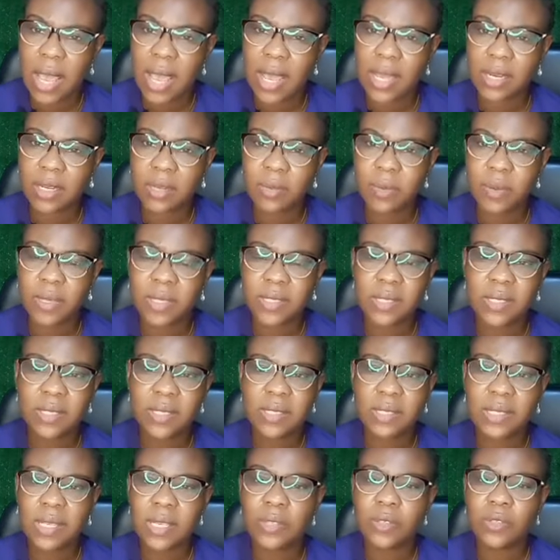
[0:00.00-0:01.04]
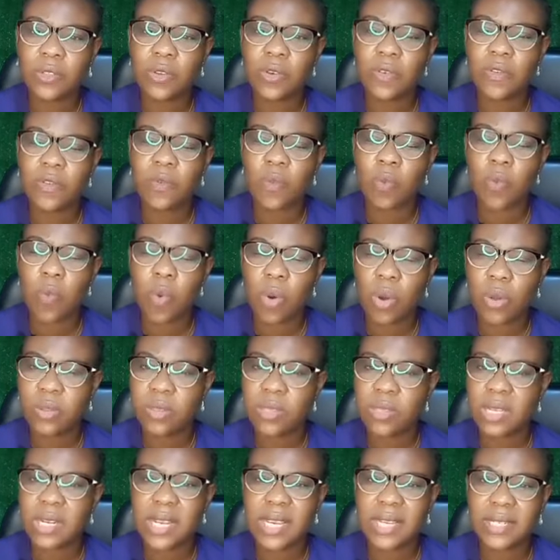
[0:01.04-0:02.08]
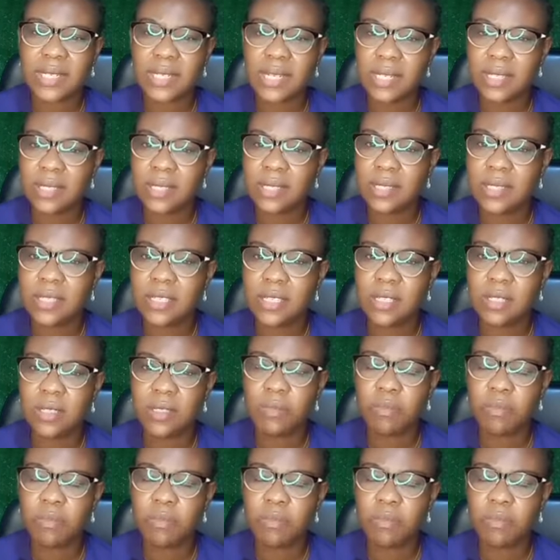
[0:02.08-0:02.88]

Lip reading: and the person's sense of worth and identity is